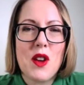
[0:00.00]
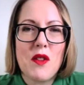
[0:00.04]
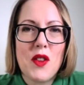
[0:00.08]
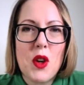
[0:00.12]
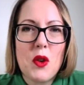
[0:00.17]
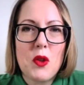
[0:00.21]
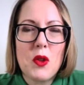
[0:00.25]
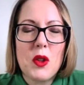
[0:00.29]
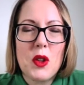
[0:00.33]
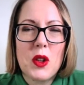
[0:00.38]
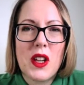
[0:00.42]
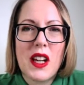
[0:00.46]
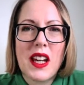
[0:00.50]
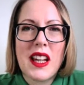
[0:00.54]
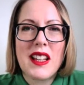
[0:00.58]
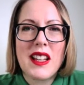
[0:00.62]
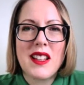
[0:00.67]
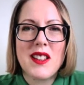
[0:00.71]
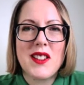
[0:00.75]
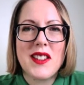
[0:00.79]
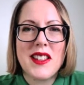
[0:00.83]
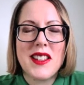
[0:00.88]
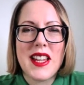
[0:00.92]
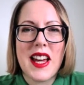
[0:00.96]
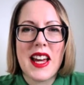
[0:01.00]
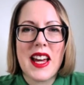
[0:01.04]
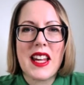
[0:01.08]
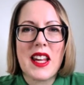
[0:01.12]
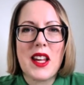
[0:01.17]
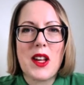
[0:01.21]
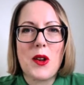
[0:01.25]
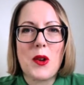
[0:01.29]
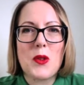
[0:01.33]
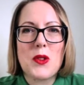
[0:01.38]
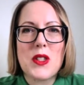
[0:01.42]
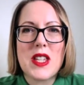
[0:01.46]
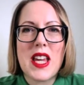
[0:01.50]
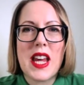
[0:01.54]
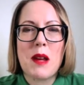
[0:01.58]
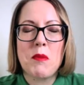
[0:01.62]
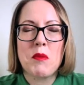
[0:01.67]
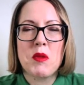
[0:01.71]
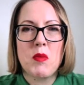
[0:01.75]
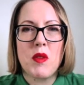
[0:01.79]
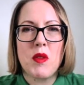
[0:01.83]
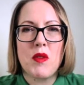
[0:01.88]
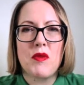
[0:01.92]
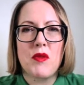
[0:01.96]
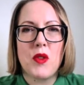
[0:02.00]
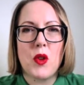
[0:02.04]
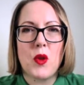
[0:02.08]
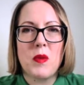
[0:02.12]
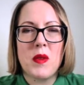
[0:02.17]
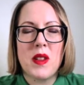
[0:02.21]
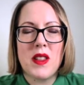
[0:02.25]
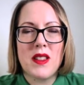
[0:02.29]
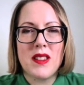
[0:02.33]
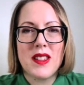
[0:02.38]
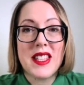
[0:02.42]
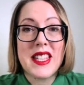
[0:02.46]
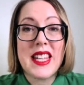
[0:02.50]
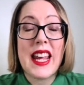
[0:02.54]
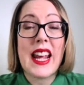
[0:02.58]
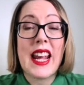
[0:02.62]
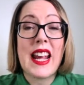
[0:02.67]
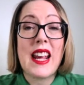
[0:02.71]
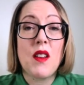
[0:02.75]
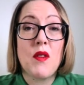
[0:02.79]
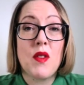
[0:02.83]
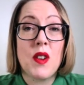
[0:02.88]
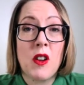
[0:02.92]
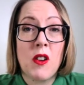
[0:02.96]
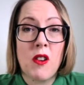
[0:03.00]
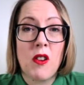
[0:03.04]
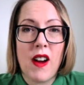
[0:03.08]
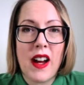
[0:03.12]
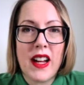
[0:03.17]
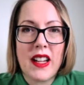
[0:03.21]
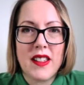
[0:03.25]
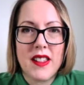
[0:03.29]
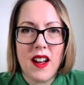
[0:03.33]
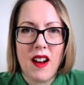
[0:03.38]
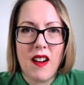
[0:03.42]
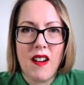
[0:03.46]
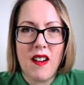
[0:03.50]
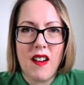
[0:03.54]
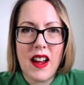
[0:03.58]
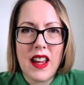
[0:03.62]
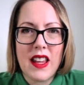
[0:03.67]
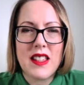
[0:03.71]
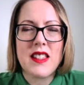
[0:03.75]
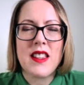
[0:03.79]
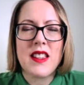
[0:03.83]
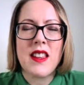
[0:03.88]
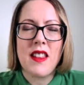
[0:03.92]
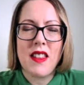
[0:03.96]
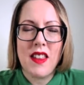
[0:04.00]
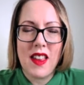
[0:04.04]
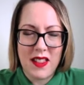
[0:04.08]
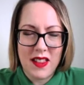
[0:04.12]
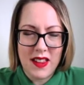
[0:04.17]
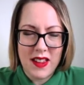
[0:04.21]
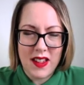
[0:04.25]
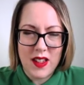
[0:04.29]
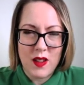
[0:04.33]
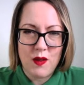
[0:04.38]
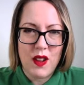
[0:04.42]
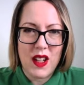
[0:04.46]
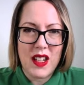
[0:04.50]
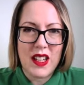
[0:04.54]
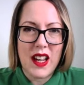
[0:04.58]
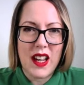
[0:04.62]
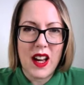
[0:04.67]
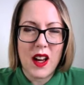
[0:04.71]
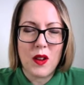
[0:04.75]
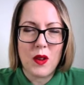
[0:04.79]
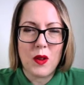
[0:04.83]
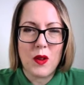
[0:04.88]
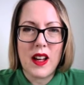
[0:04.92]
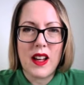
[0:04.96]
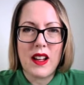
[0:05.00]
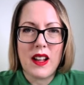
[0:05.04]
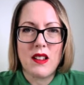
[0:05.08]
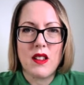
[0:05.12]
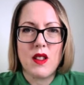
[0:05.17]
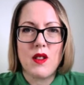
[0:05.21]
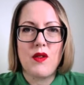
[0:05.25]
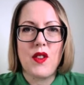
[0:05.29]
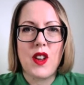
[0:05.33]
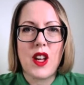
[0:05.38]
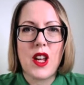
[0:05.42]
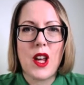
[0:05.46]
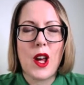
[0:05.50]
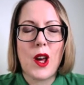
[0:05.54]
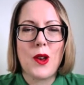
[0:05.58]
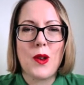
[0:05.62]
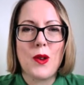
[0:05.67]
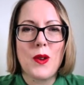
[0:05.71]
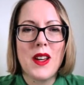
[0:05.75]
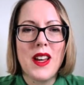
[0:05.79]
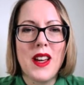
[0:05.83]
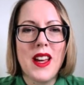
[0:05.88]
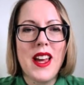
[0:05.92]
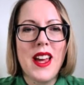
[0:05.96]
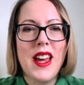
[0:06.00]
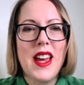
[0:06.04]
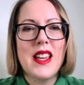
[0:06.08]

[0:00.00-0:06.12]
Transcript: So if you're looking to take your team's performance to even greater heights, then this video is for you.